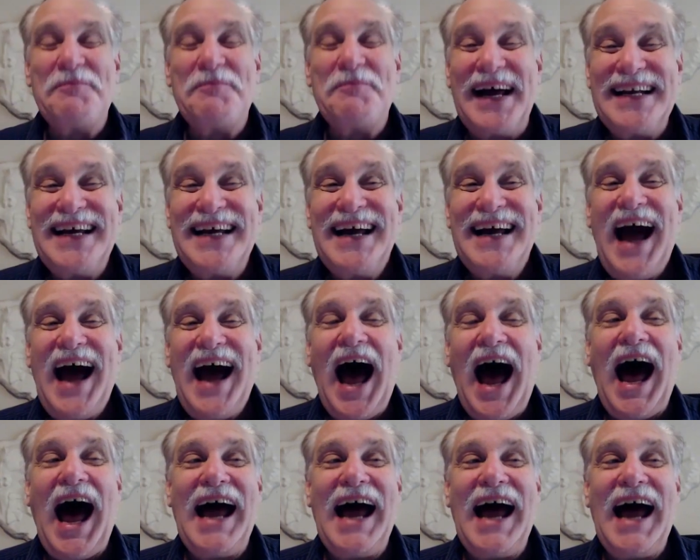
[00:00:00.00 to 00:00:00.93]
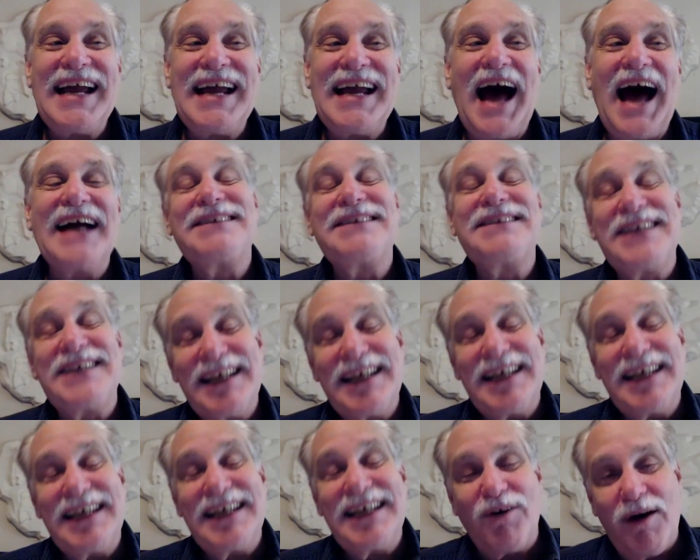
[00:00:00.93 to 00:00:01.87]
but I
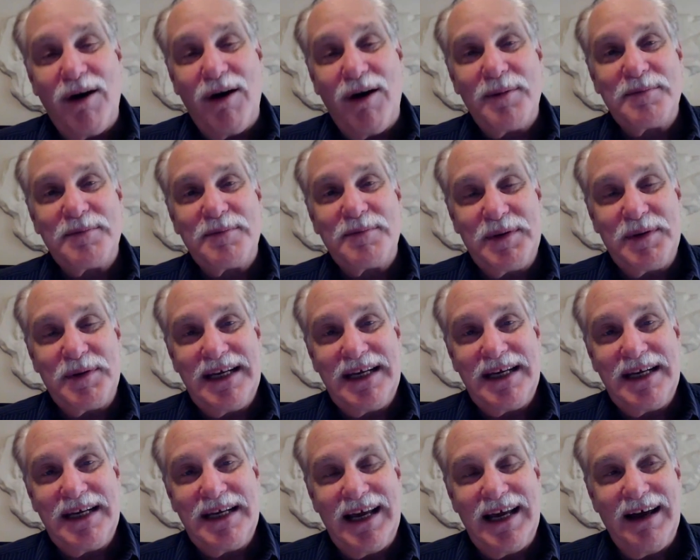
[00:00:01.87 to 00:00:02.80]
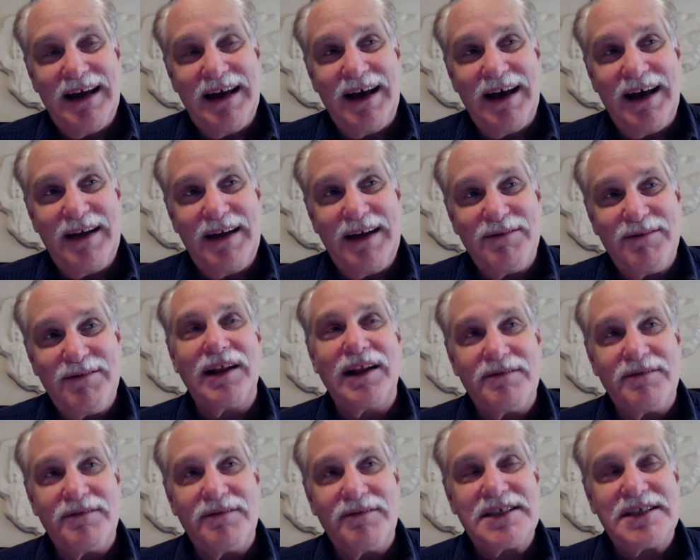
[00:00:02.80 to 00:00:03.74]
did grow up to be, even though I
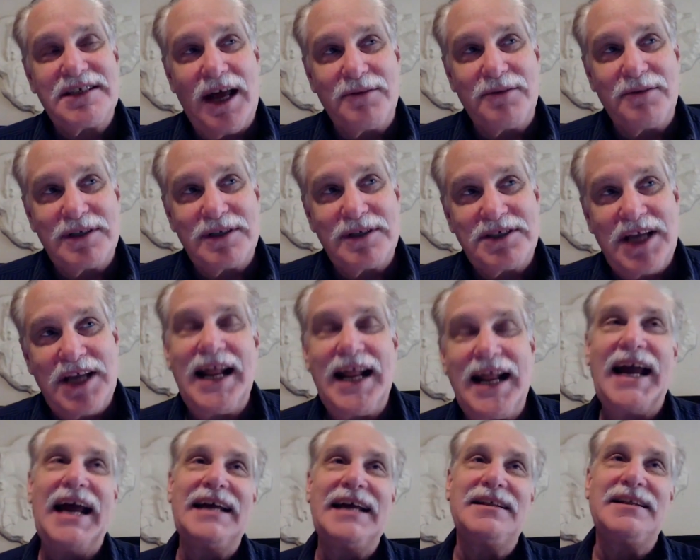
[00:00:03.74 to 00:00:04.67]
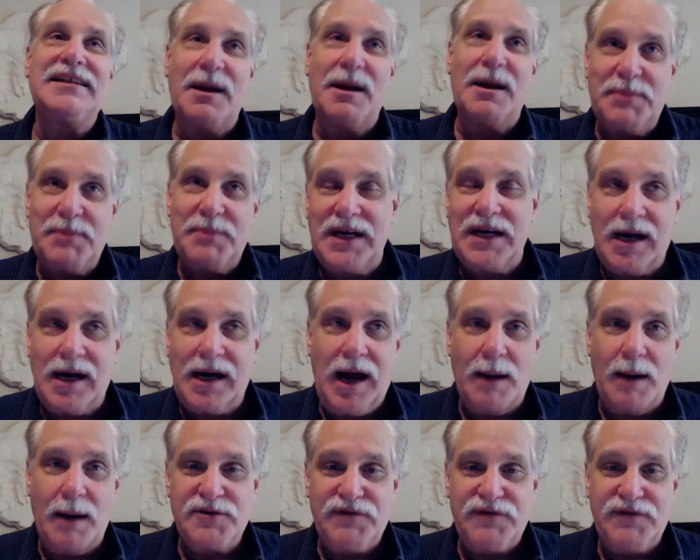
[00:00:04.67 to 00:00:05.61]
lived on the southwest side, I ended up being a
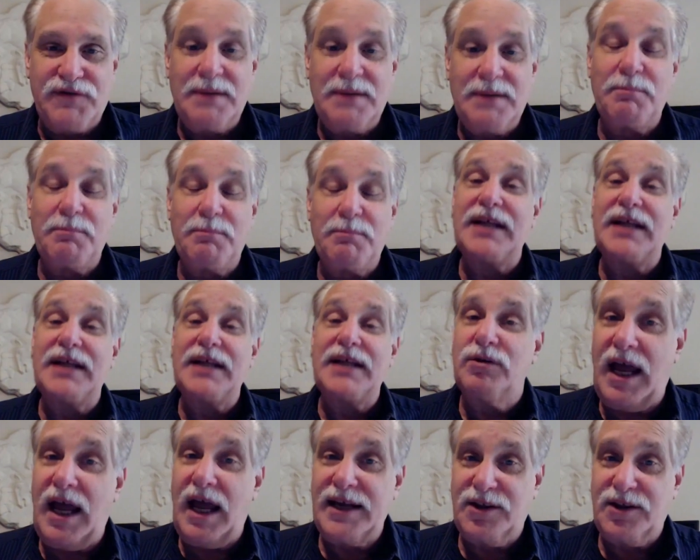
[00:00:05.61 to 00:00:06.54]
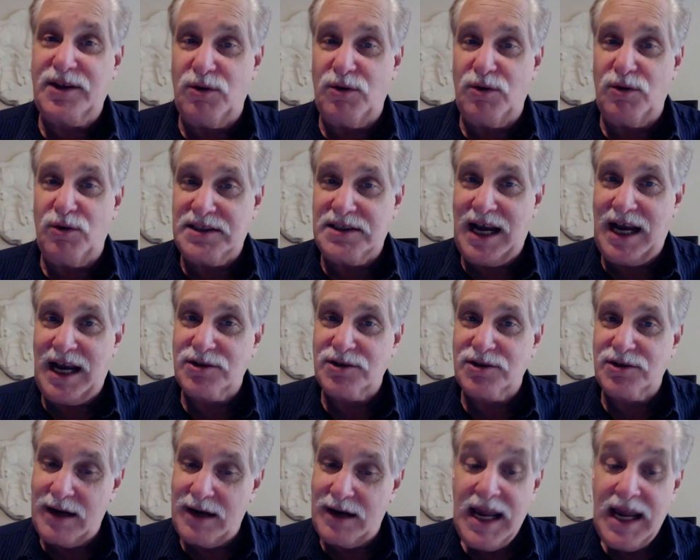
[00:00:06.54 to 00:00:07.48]
Cubs fan. But I do like the White Sox.
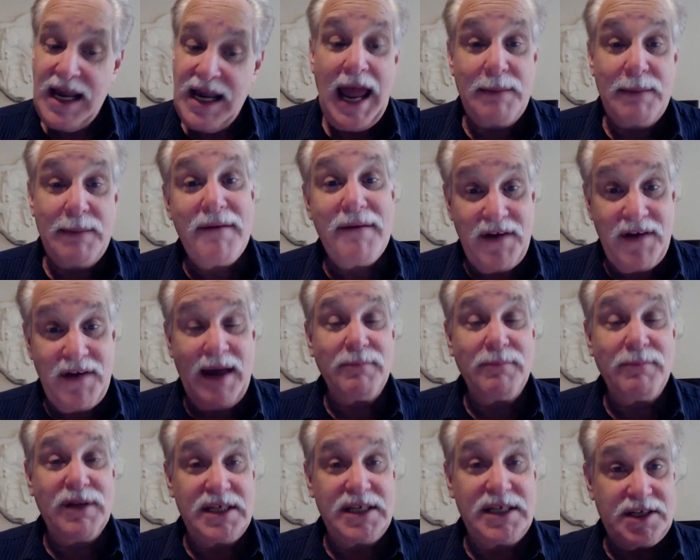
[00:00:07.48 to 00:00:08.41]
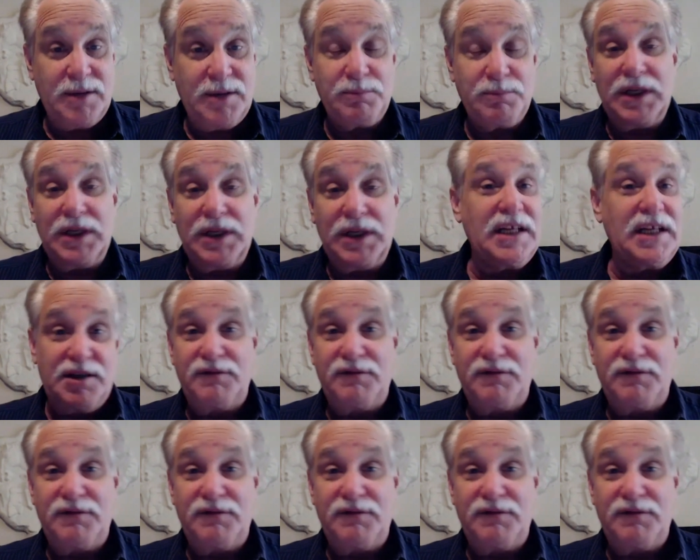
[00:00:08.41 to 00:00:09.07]
And my family is completely